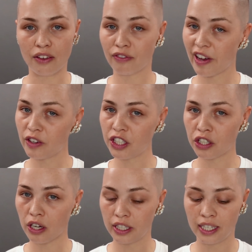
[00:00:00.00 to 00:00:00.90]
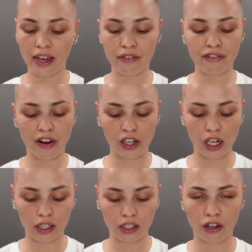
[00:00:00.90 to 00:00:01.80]
They're very shiny and very
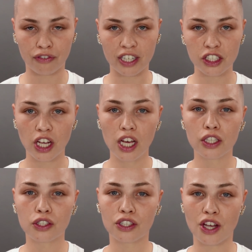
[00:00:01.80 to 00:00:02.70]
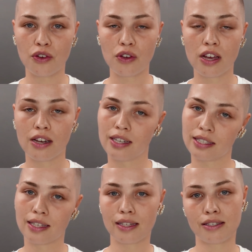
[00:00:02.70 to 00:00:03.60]
light coverage, so
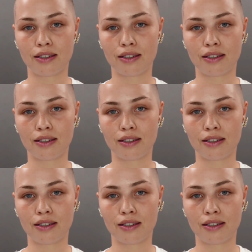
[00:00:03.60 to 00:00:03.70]
let's get